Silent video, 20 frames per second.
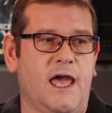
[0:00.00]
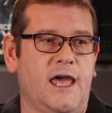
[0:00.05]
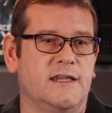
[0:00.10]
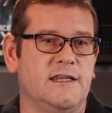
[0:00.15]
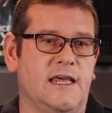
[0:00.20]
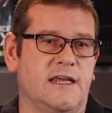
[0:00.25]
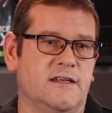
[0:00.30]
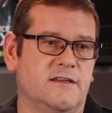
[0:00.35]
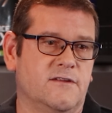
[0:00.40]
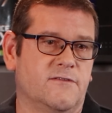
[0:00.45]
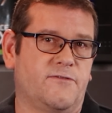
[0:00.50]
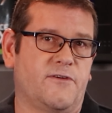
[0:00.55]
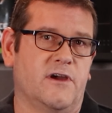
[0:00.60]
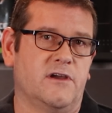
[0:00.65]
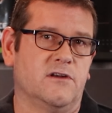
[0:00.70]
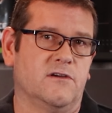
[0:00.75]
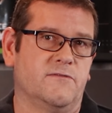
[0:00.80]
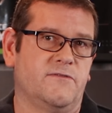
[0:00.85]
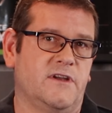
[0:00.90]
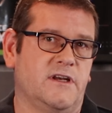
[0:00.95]
And then in the
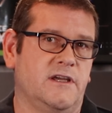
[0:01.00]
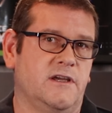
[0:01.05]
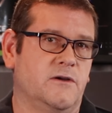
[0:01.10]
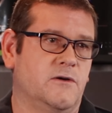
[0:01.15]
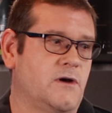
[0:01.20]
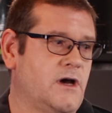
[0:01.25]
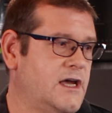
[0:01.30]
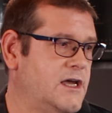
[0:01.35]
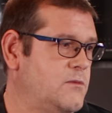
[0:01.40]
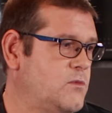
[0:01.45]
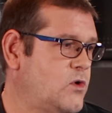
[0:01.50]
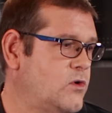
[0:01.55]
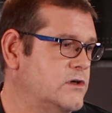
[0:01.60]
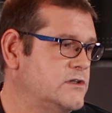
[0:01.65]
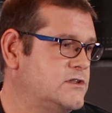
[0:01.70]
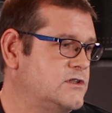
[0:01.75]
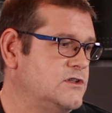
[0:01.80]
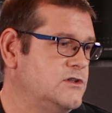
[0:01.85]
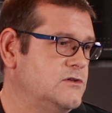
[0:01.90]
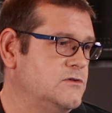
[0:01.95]
final video, I am
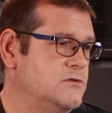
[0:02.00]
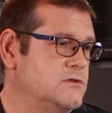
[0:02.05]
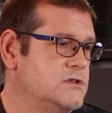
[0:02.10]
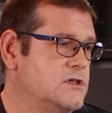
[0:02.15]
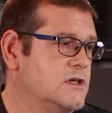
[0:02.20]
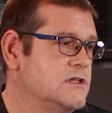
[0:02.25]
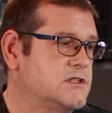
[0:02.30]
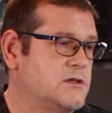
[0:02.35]
going to do